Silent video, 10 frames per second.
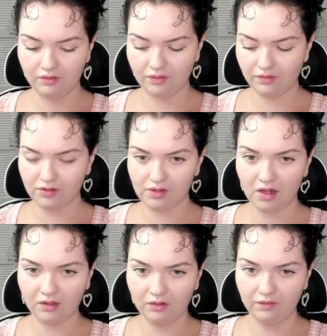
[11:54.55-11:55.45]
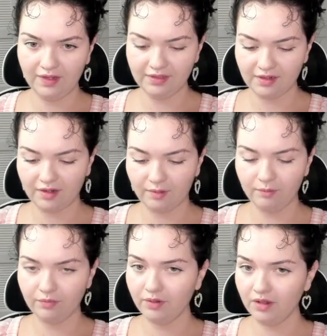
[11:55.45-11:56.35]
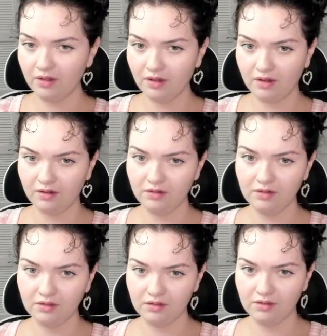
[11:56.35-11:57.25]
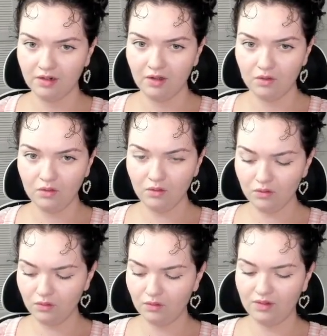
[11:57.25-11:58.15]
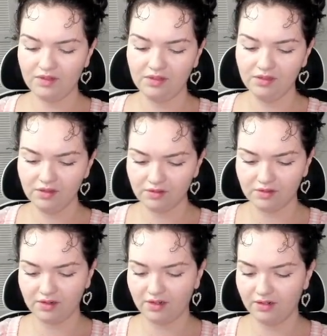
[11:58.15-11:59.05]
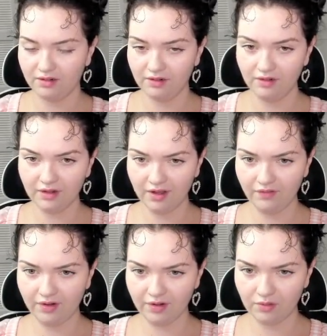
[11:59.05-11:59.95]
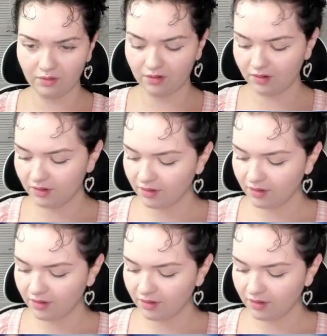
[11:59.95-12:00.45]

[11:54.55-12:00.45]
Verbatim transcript: Reverse Hollow Phantom, and ooh, a Scizor. Okay, very cool.